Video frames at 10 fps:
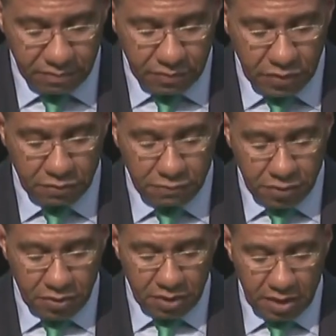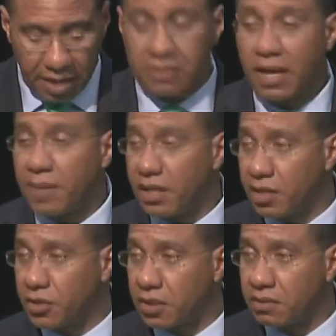to further
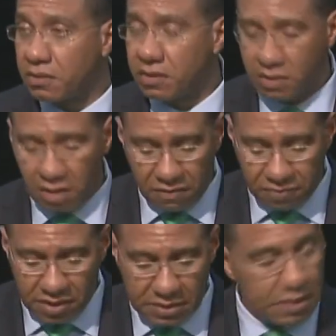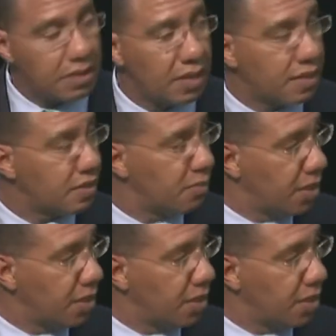examination of the CSME.